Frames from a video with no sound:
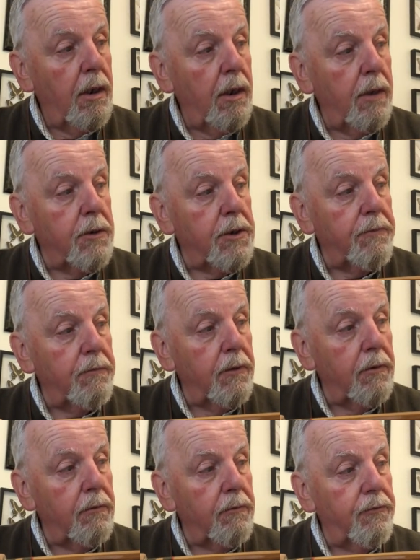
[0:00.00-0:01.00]
I was
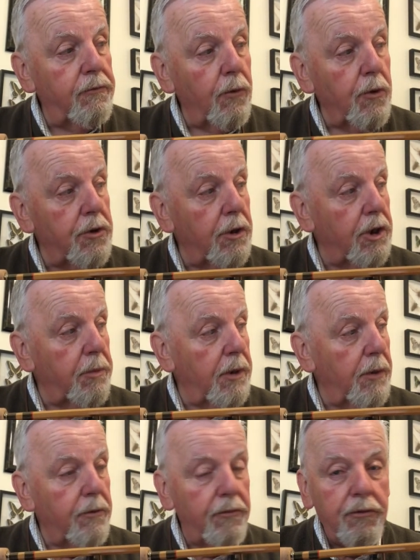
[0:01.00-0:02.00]
fortunate to be
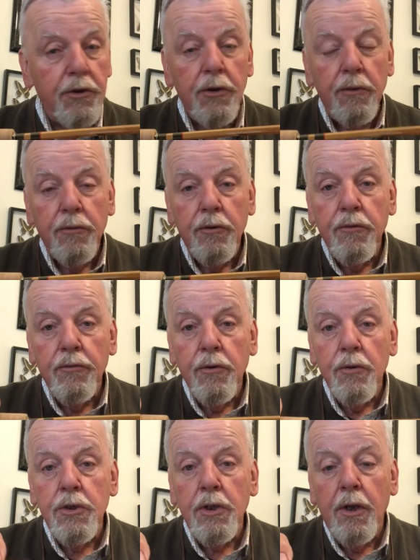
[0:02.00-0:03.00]
able to fish it for the
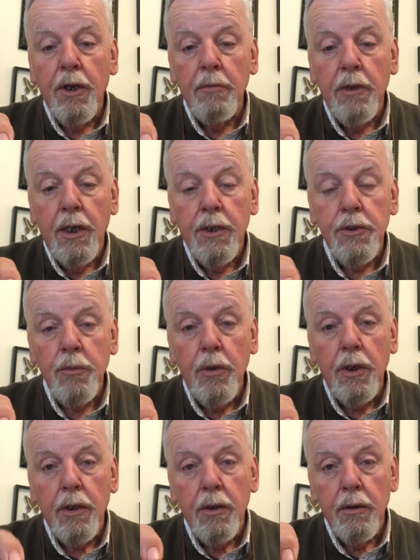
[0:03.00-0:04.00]
first time last
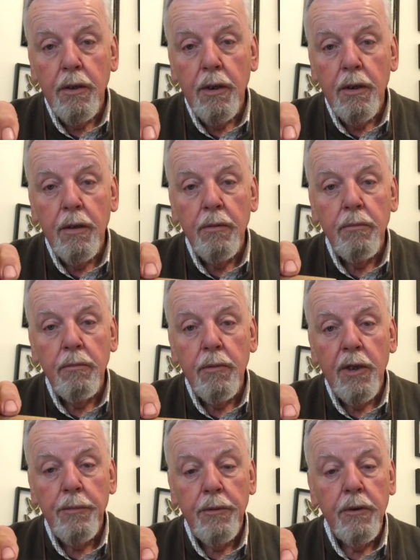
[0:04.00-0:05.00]
week
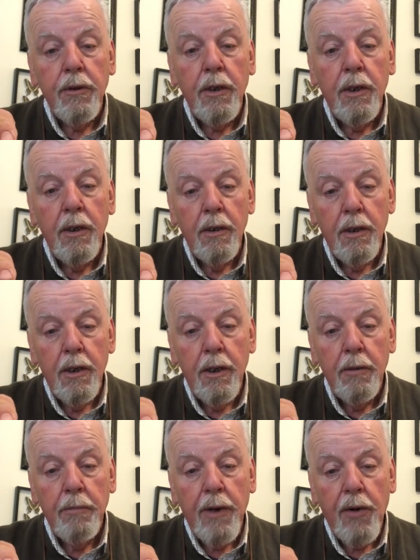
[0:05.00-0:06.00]
up at the
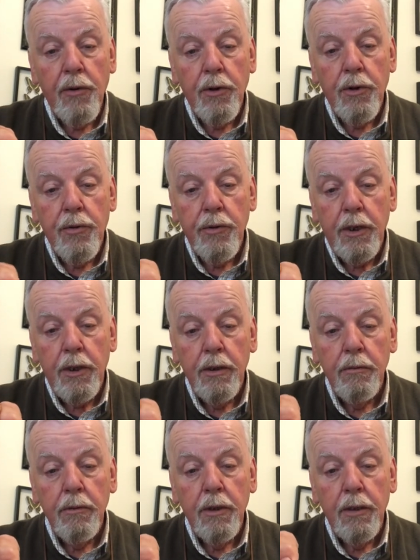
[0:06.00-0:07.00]
King Parrot Creek
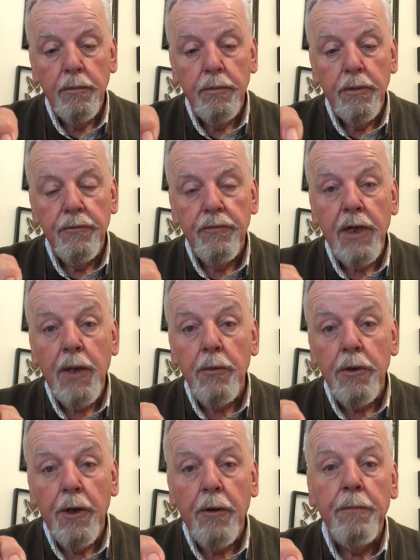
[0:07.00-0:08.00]
up at
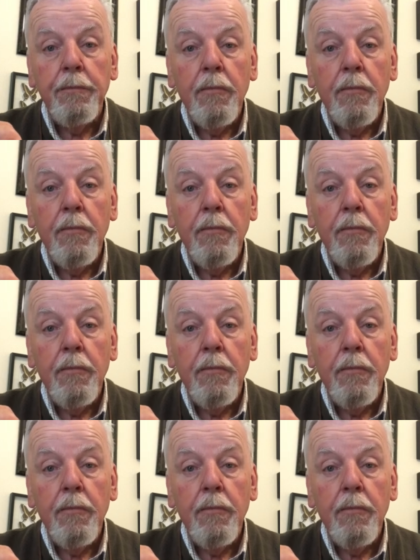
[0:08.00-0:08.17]
Flowerdale.